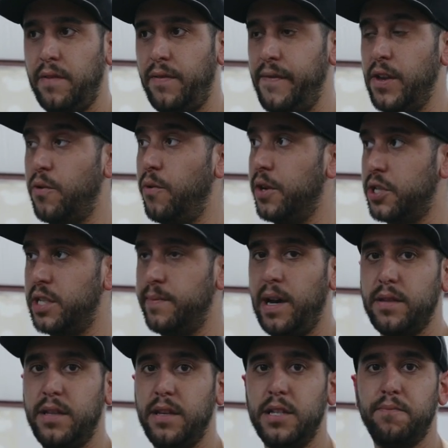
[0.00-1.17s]
If you have any questions
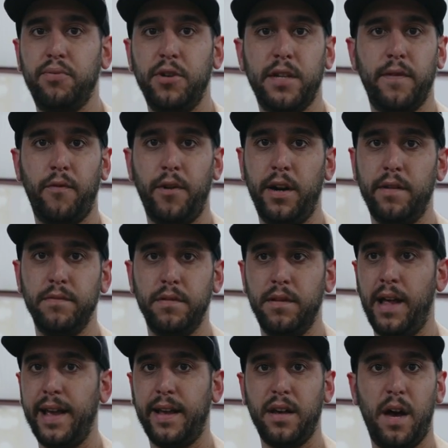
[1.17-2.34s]
about this, please feel free to
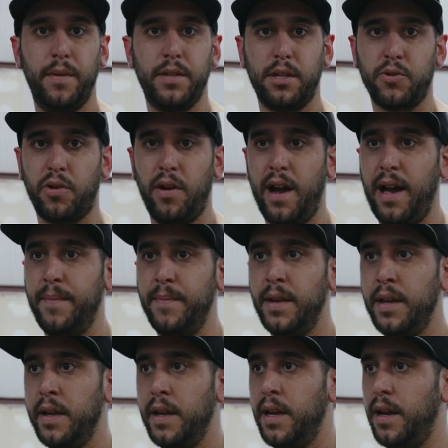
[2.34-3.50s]
like, comment, subscribe.
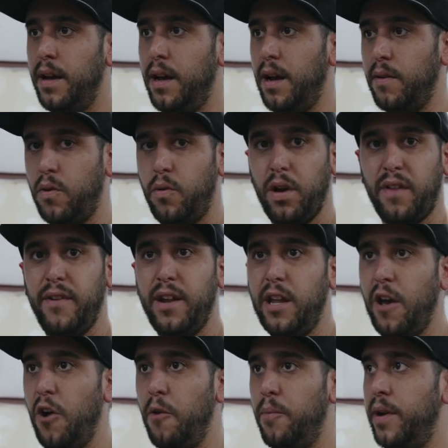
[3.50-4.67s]
Quick
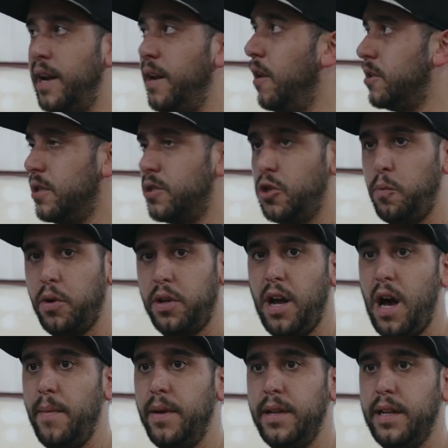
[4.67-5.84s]
video, but I know this is super
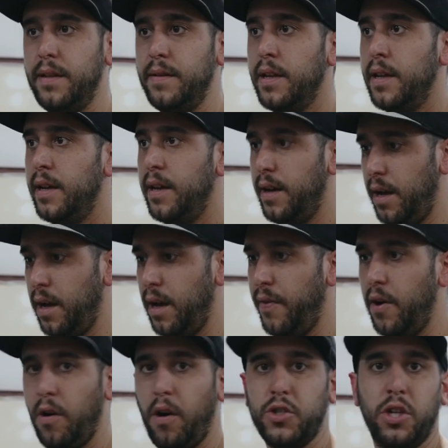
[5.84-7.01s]
common, and
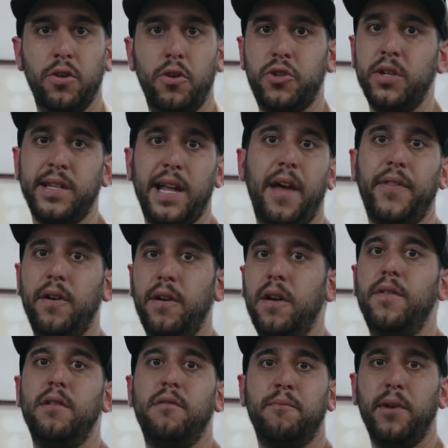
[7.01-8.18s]
there are solutions out there other
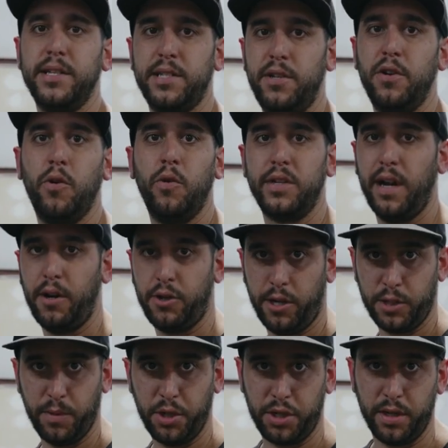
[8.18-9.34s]
than replacing your whole entire
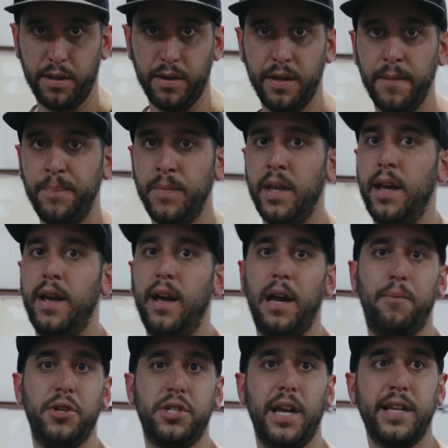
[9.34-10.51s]
transmission. I
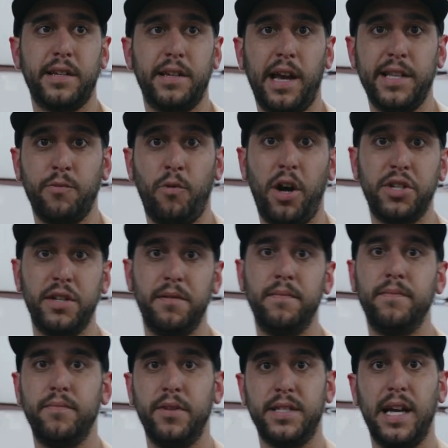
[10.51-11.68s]
appreciate you guys watching.
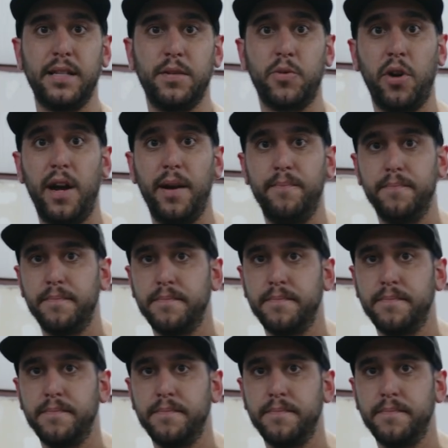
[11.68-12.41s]
Please like and subscribe.